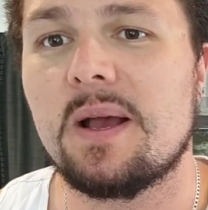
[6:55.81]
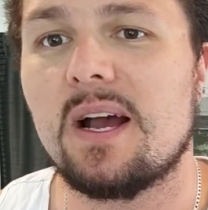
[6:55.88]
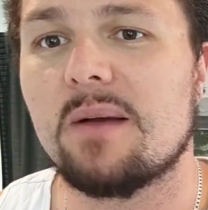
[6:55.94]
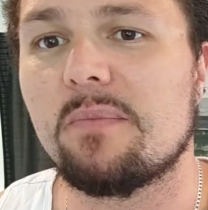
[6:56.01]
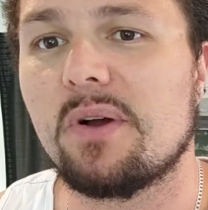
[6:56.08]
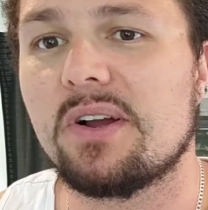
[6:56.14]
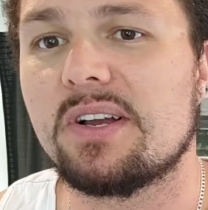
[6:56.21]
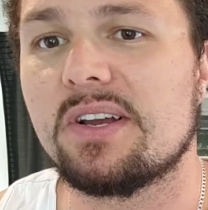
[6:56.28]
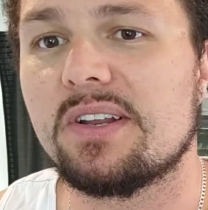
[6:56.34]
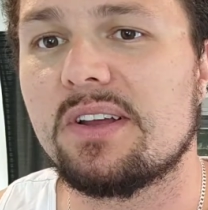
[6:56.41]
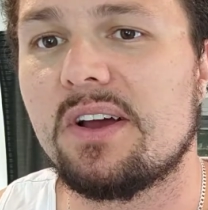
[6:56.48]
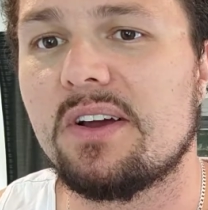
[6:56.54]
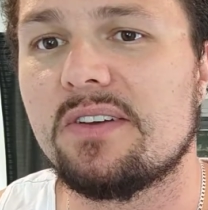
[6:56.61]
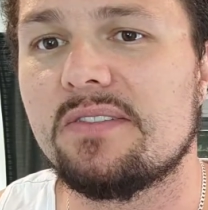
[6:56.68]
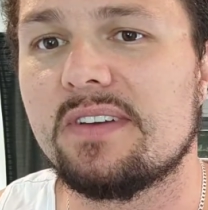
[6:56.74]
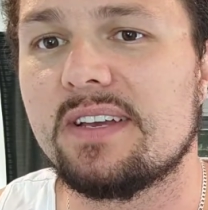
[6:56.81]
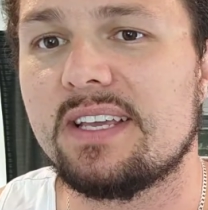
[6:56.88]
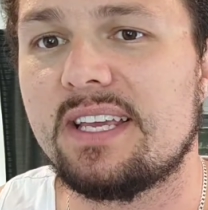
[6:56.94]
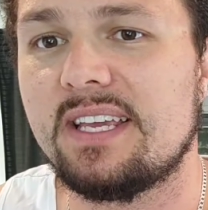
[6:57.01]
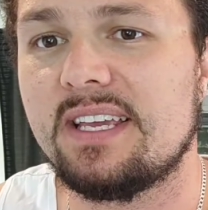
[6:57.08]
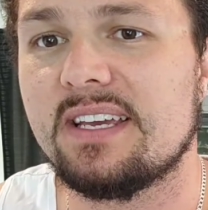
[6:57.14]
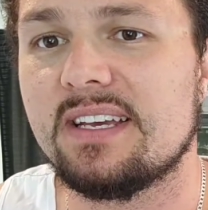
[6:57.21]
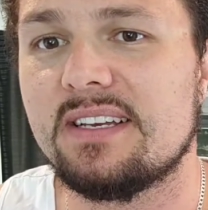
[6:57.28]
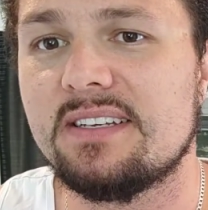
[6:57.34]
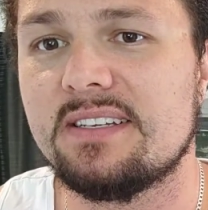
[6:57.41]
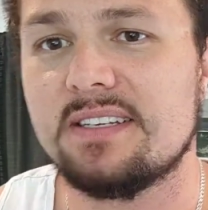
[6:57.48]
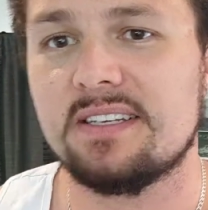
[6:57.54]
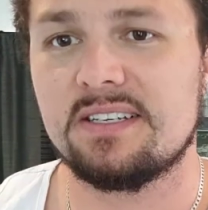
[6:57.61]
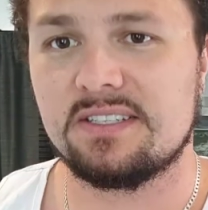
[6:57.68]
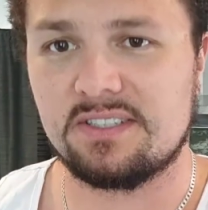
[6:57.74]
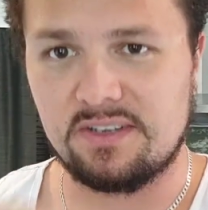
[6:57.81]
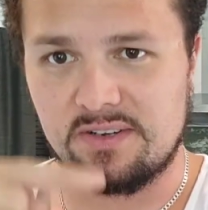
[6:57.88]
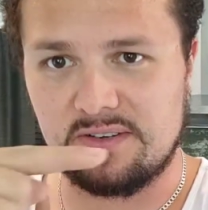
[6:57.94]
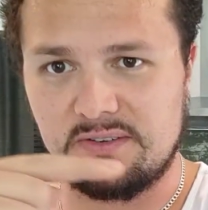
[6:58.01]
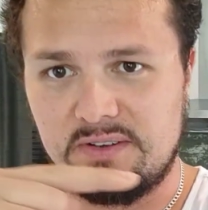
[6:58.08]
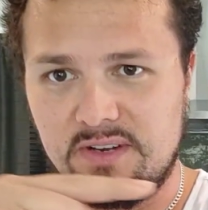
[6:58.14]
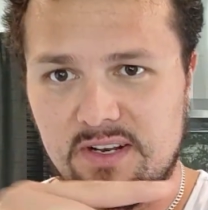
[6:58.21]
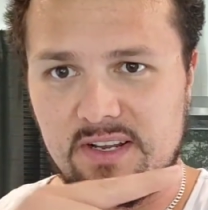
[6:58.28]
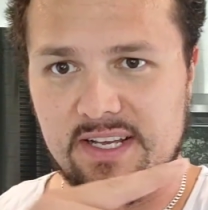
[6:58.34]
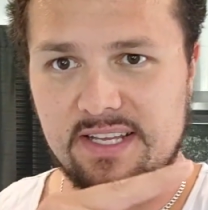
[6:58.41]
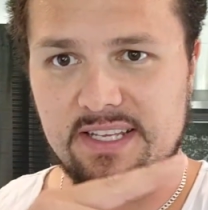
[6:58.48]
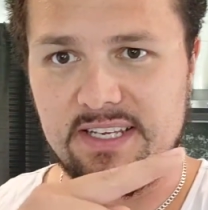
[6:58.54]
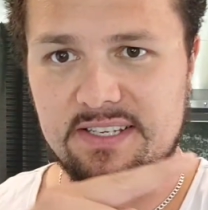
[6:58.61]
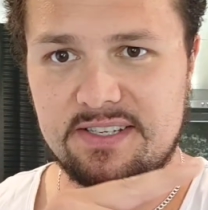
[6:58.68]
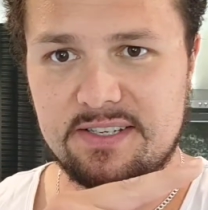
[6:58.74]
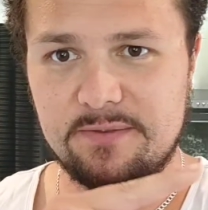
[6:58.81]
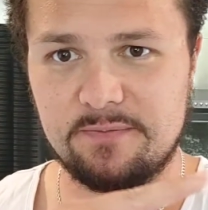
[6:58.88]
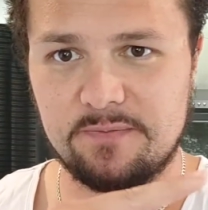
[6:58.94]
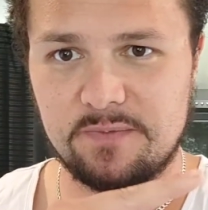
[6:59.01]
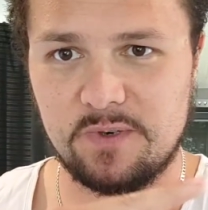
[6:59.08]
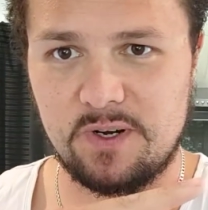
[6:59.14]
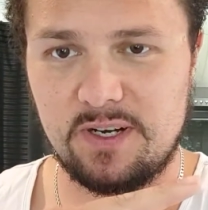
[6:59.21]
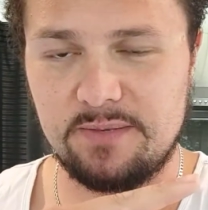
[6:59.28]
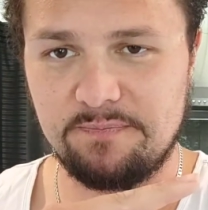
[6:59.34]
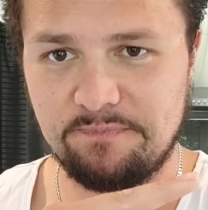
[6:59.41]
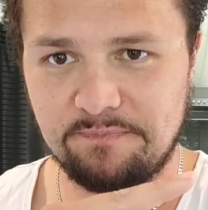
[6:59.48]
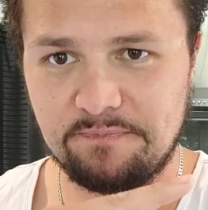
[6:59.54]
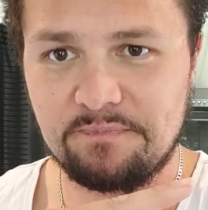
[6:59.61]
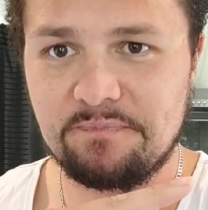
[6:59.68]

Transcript: I broke it over here, so kind of like this, right?